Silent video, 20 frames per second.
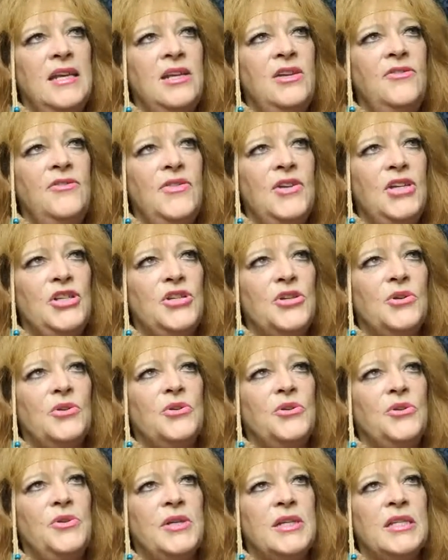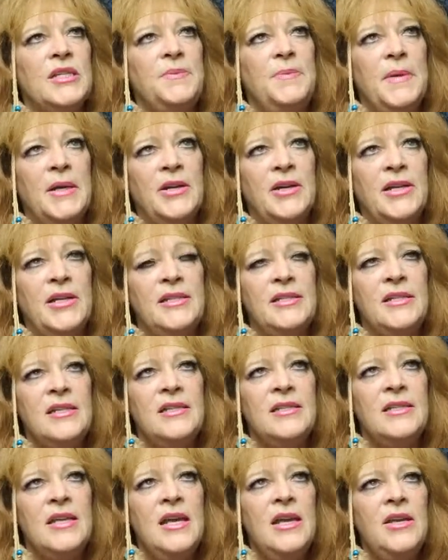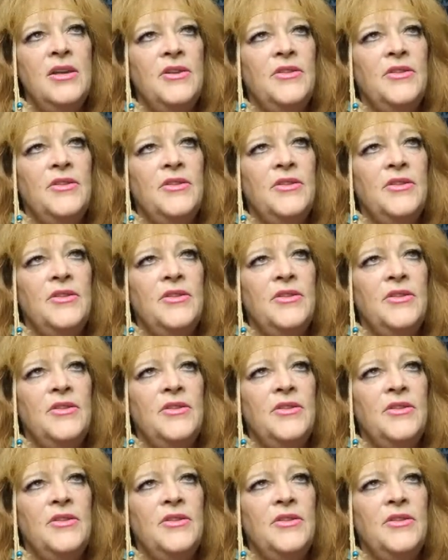individual who experiences